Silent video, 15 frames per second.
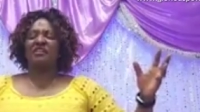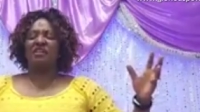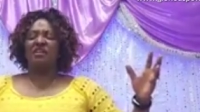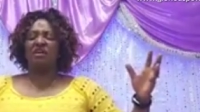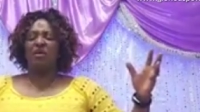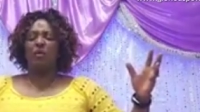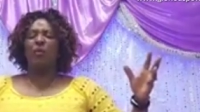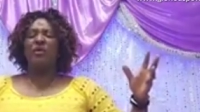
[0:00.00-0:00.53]

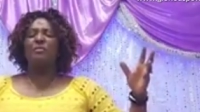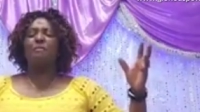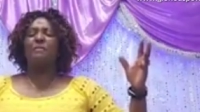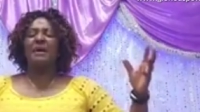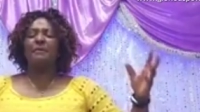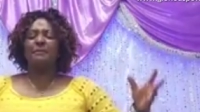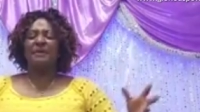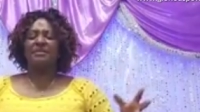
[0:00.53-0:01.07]
3rd, we
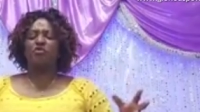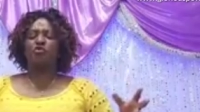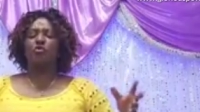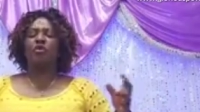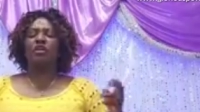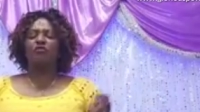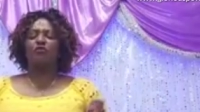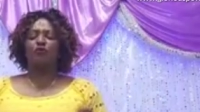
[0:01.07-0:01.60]
purpose to
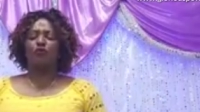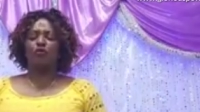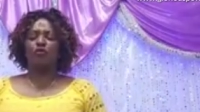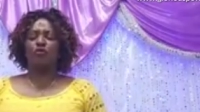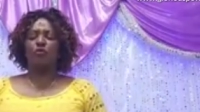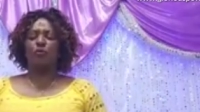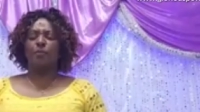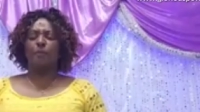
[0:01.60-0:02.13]
live for
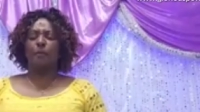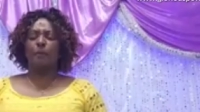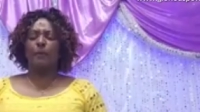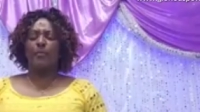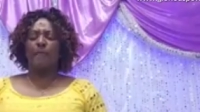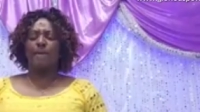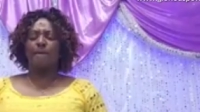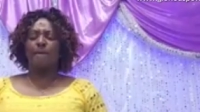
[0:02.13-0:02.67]
you.
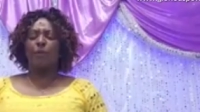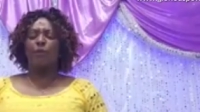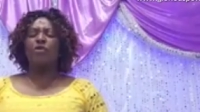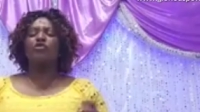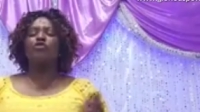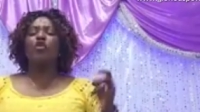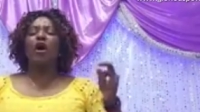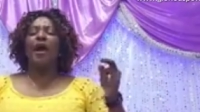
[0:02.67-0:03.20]
Yes.
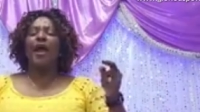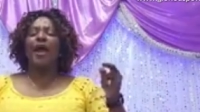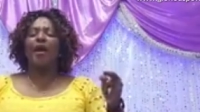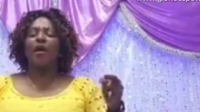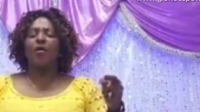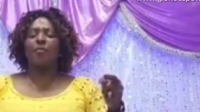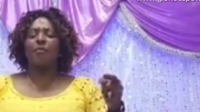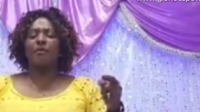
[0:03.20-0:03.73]
With your
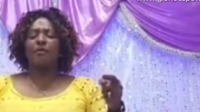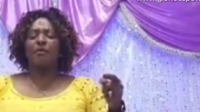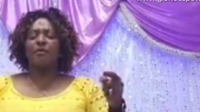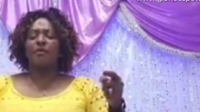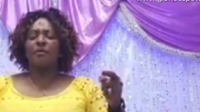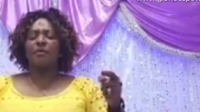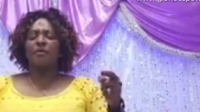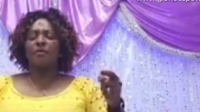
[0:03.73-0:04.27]
help,
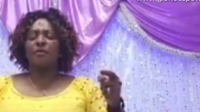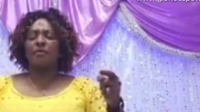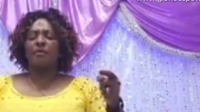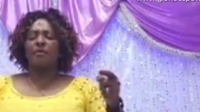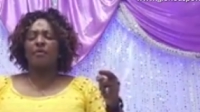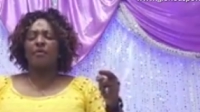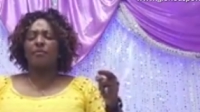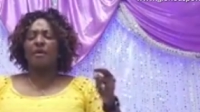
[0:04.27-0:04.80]

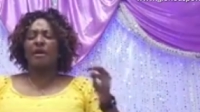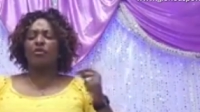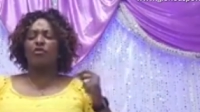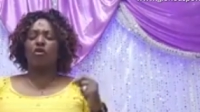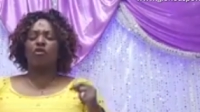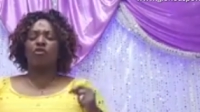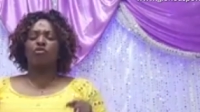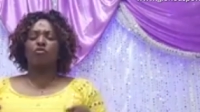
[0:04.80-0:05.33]
my
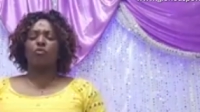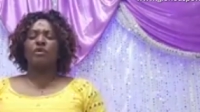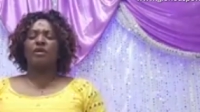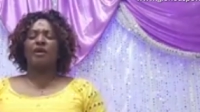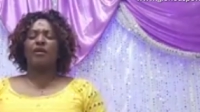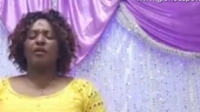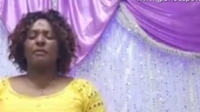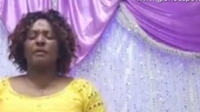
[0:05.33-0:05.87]
God, you will
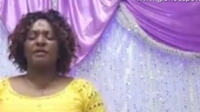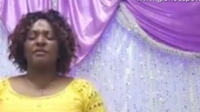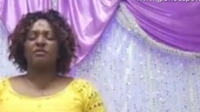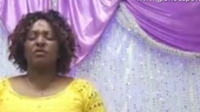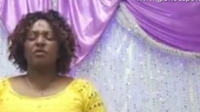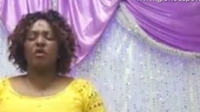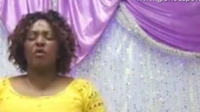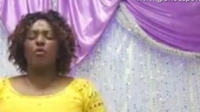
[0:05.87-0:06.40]
yes. help
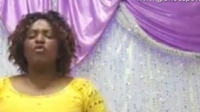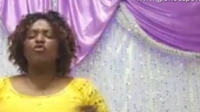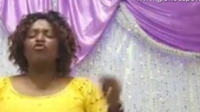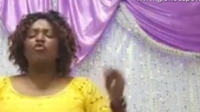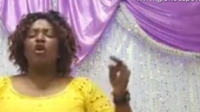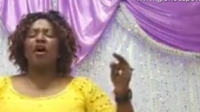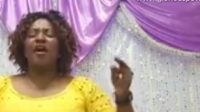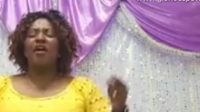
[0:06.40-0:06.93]
us. With
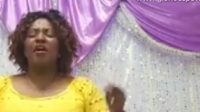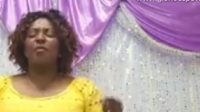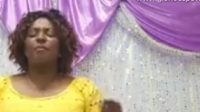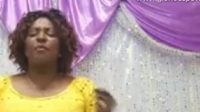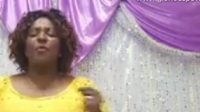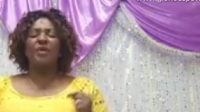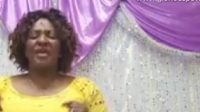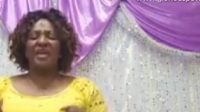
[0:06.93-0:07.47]
your
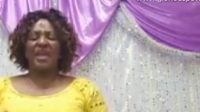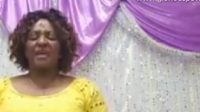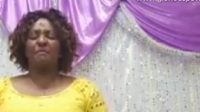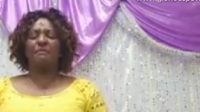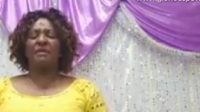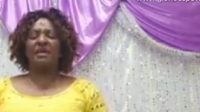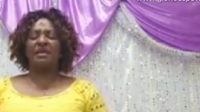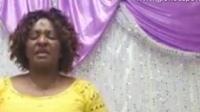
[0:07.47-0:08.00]
help, we
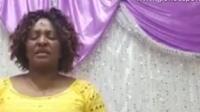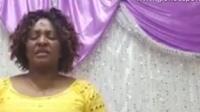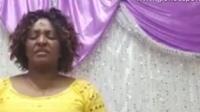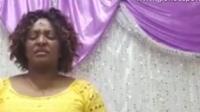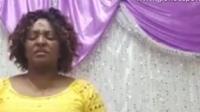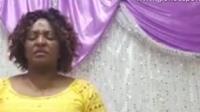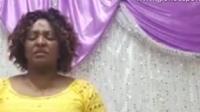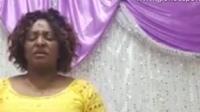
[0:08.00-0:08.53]
can make it.
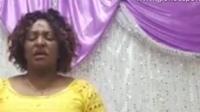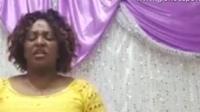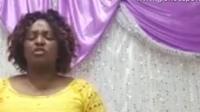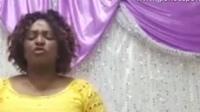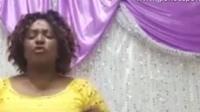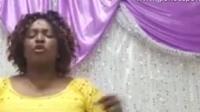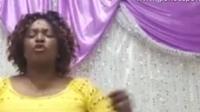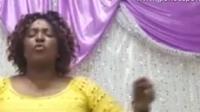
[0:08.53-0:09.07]
Mm. And
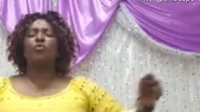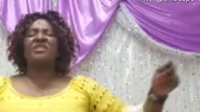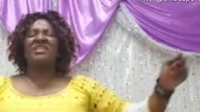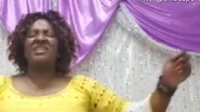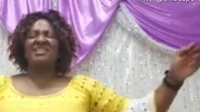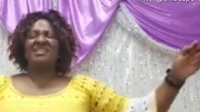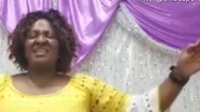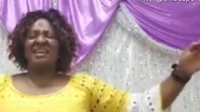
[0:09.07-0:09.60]
so, Lord, we
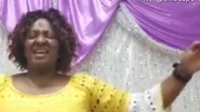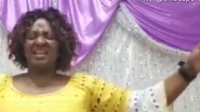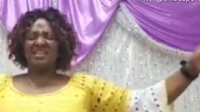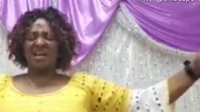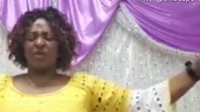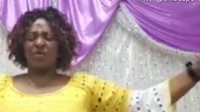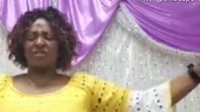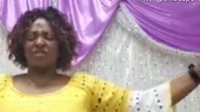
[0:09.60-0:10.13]

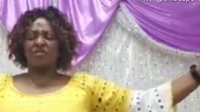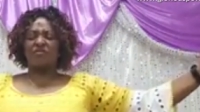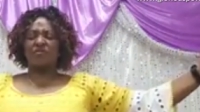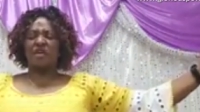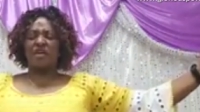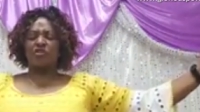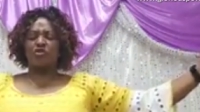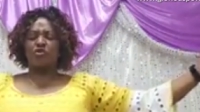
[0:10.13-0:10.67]
dedicate
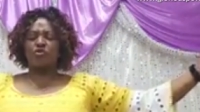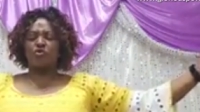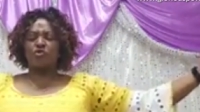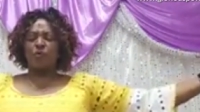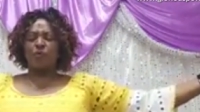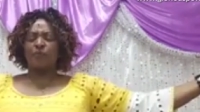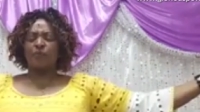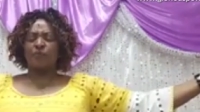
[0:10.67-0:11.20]
ourselves unto you.
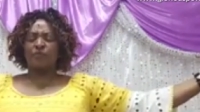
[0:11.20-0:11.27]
